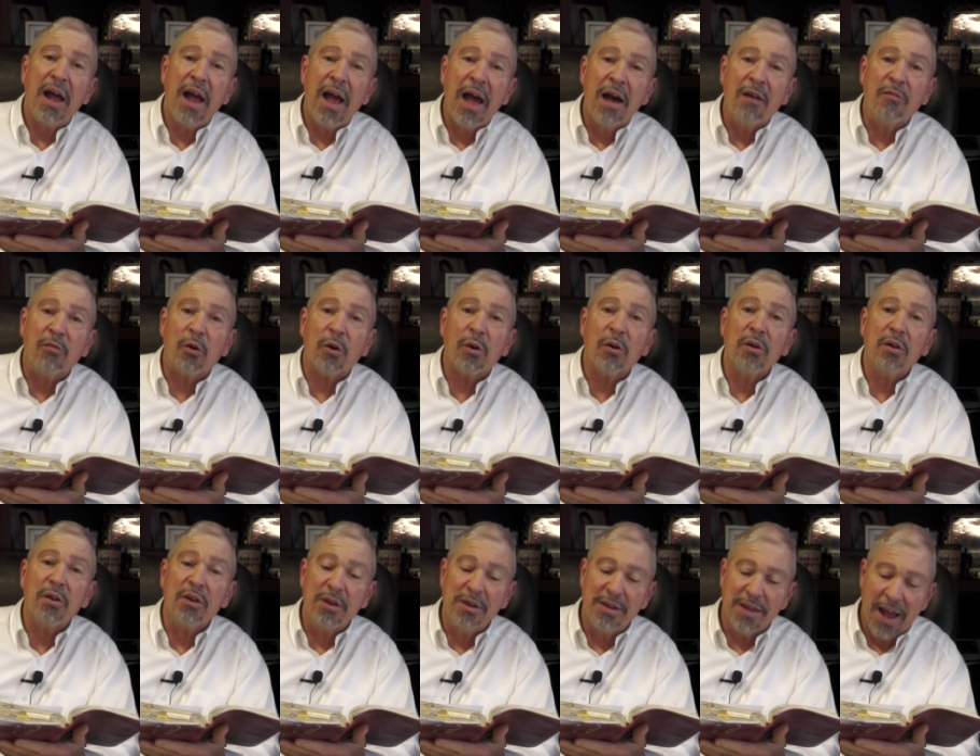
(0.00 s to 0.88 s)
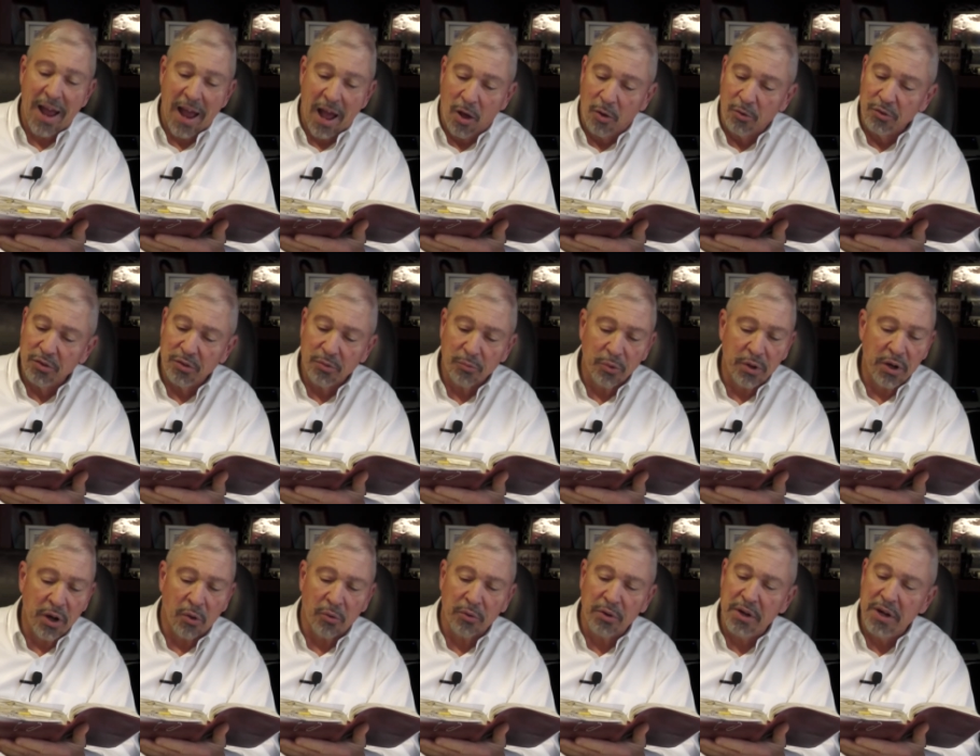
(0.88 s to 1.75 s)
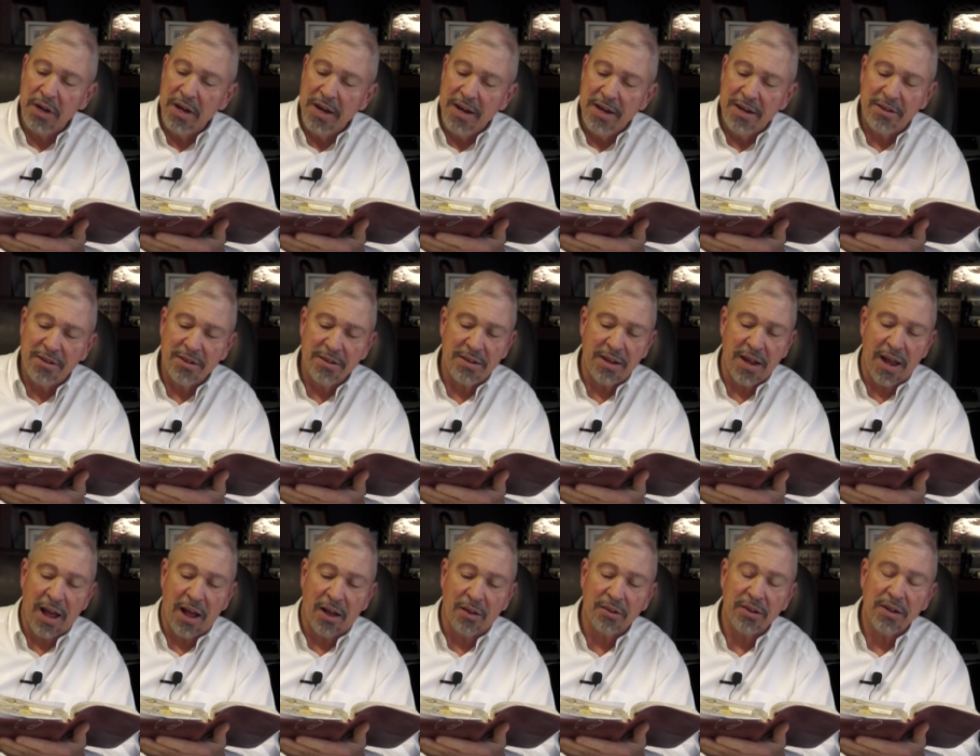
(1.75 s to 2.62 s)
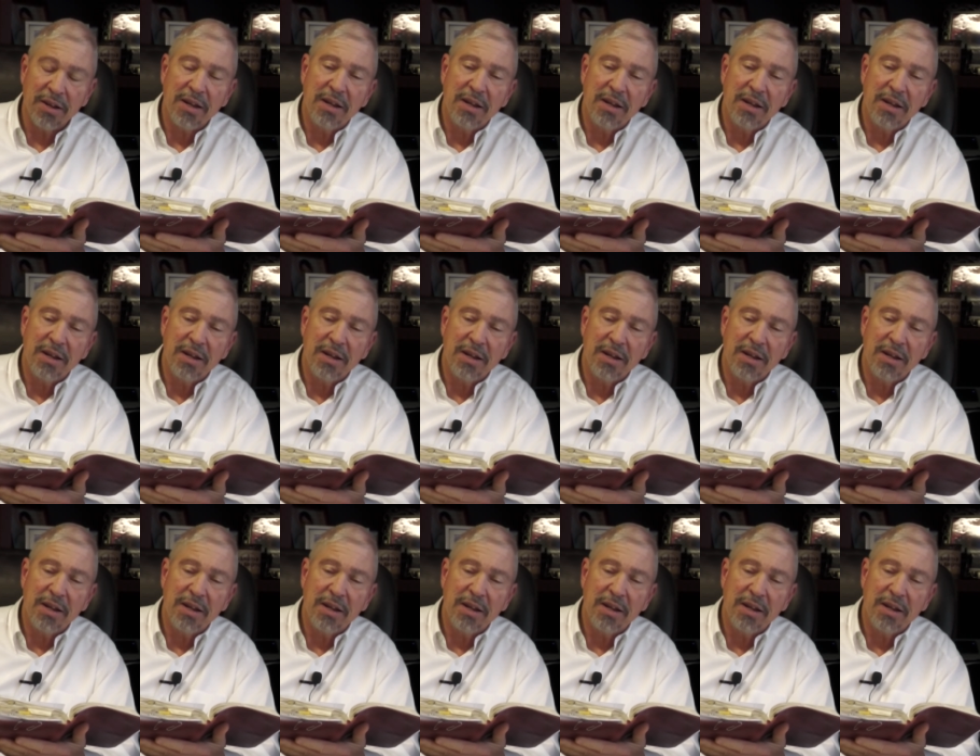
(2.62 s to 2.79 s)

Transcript: ever doubt. We don't need to doubt.